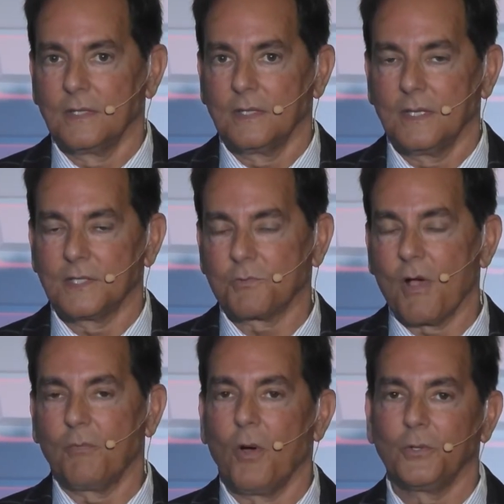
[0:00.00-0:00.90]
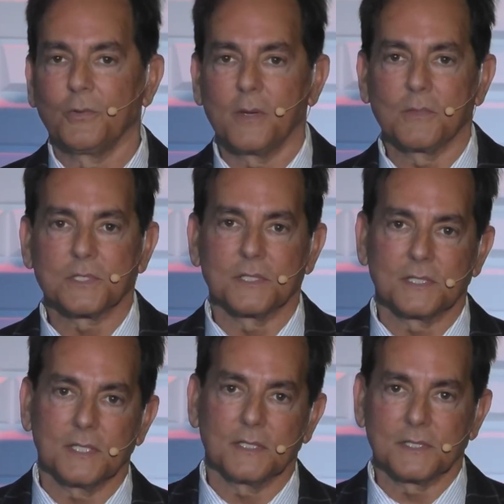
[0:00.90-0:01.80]
As Ralph Waldo Emerson
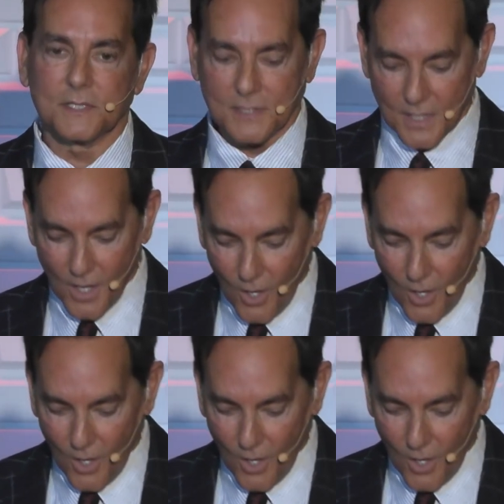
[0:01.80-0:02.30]
says,